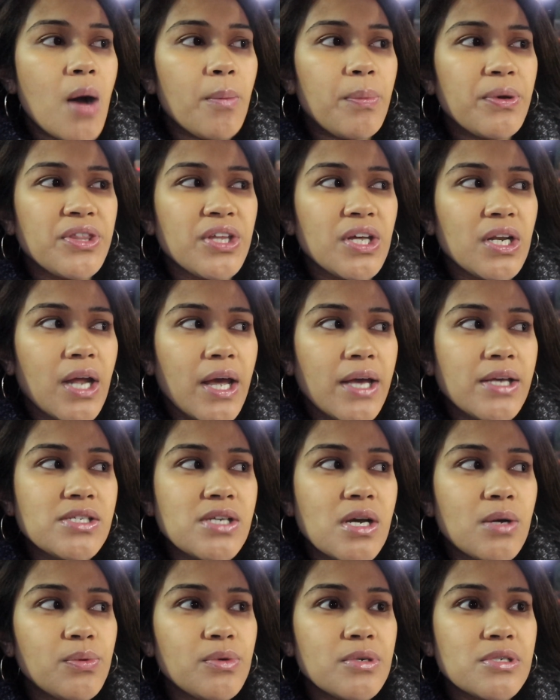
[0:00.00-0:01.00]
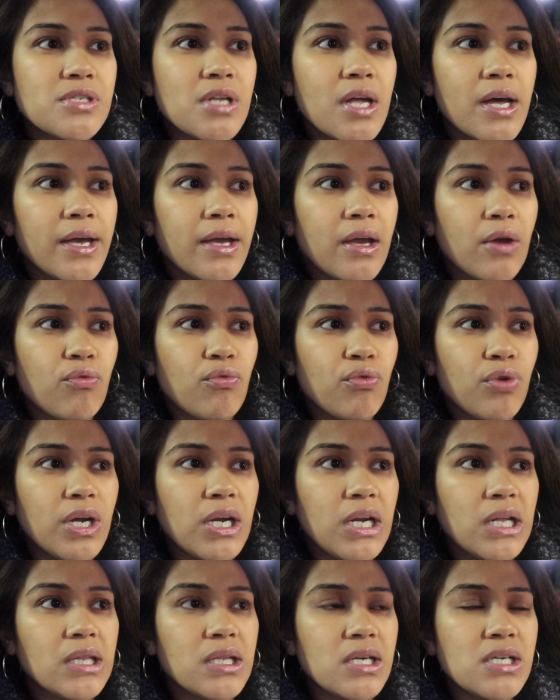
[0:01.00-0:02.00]
But then as I was like
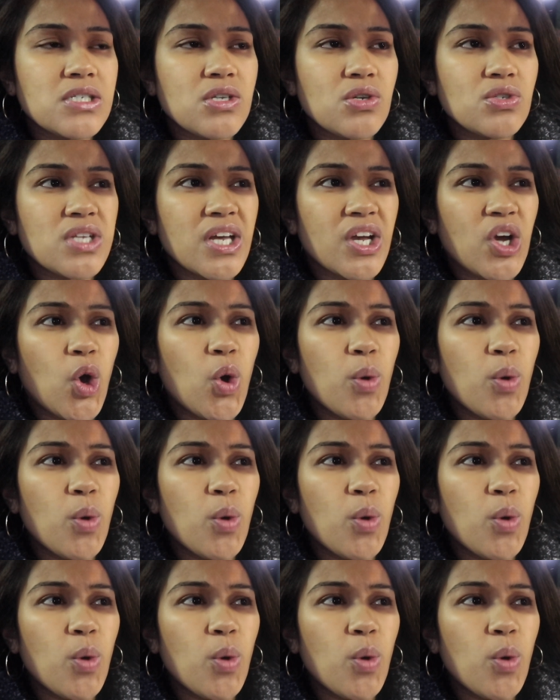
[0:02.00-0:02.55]
reading this, I was like,